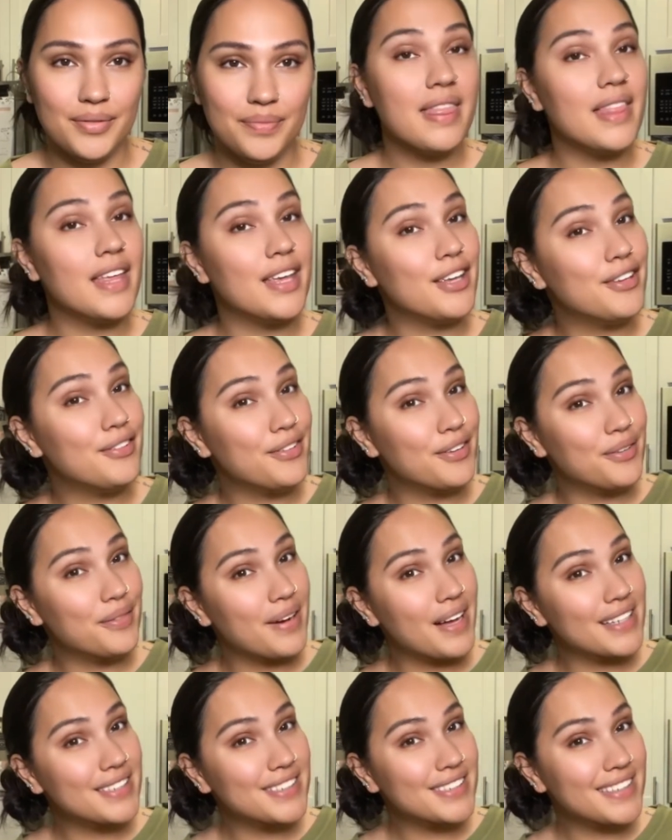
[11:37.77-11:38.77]
Thank you for
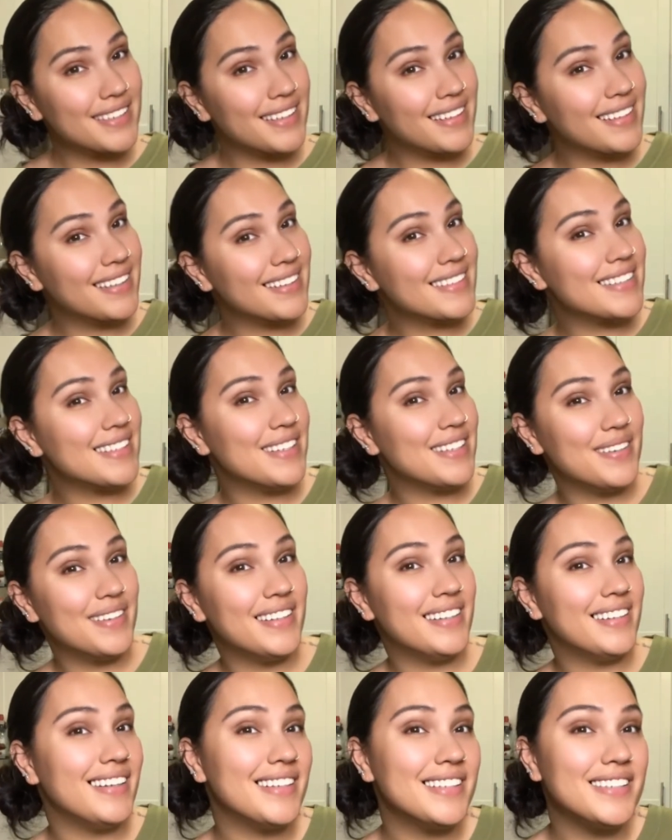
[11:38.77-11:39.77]
watching. See you on
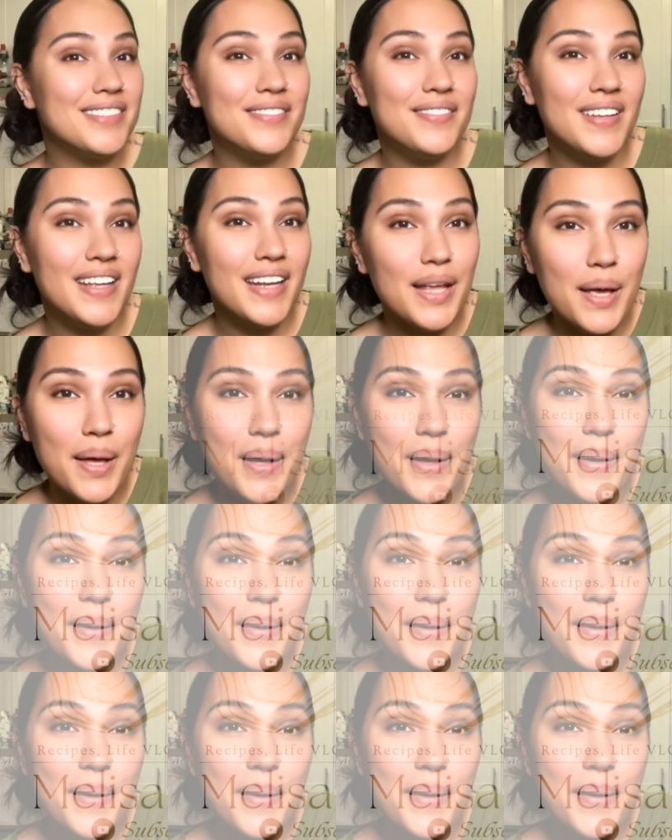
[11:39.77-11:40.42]
the next video.